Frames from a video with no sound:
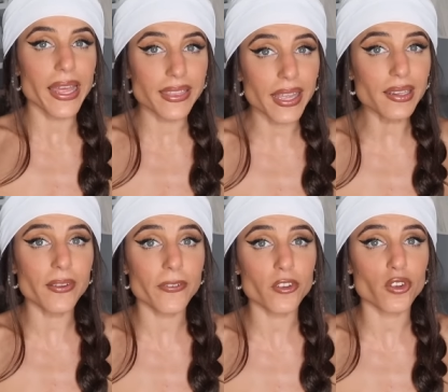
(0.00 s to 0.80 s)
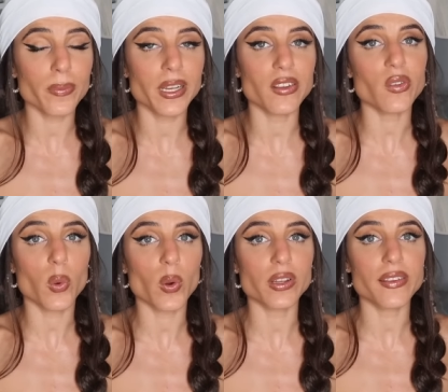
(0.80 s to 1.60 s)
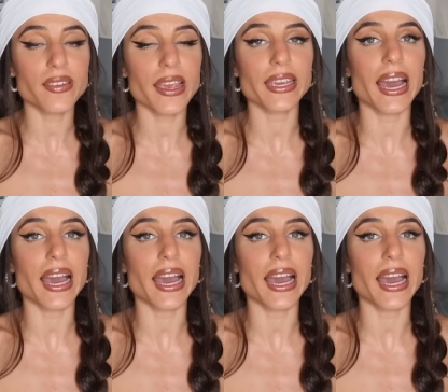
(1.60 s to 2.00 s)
and then the fisherman is quoted saying,